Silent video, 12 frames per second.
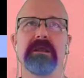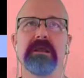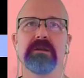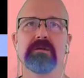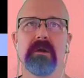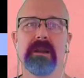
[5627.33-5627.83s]

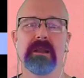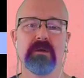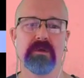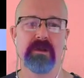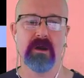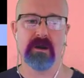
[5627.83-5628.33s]
integrating it
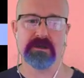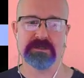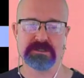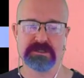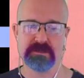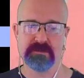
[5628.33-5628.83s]
with ours.
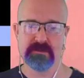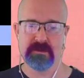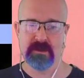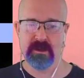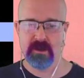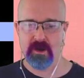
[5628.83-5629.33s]

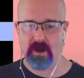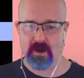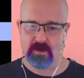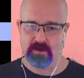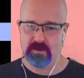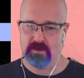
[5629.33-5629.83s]

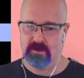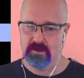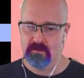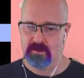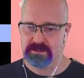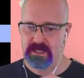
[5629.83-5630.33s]
Oh,
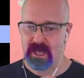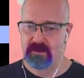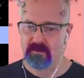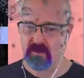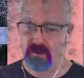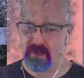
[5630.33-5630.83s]
what's that,
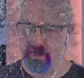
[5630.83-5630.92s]
Rory?